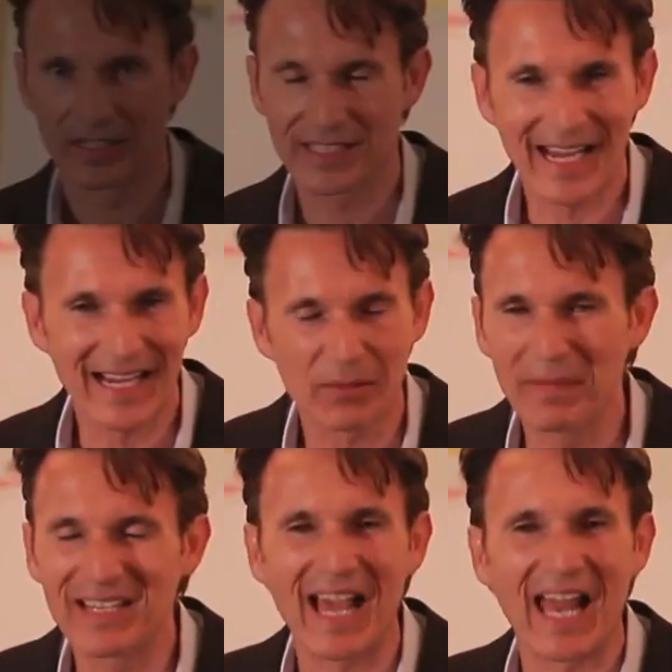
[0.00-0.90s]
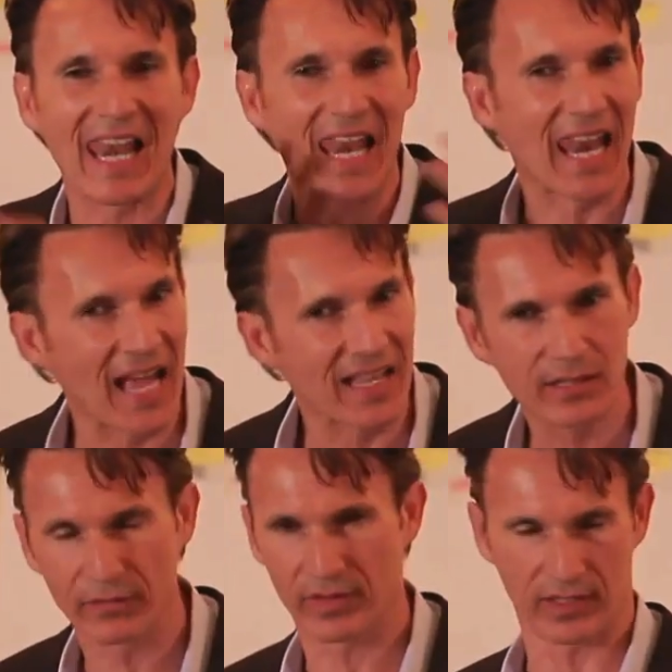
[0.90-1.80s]
Sex means a lot
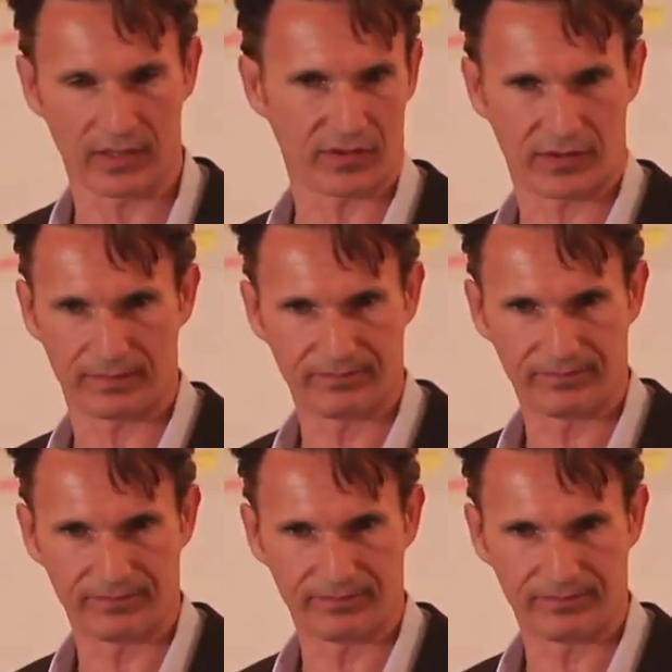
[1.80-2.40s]
of things.